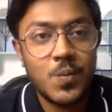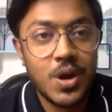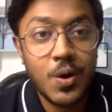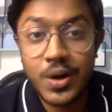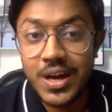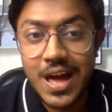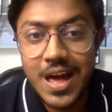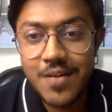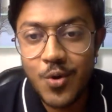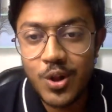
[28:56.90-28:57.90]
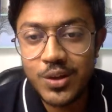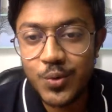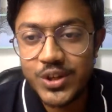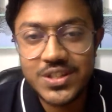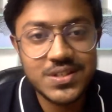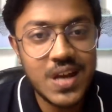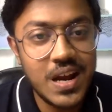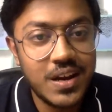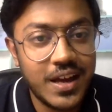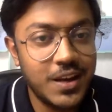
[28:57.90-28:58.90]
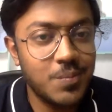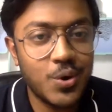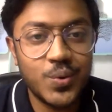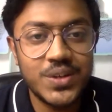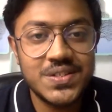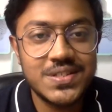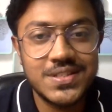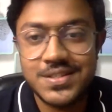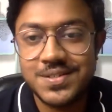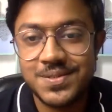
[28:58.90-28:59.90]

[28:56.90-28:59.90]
Okay, I have all the questions done. Any more questions?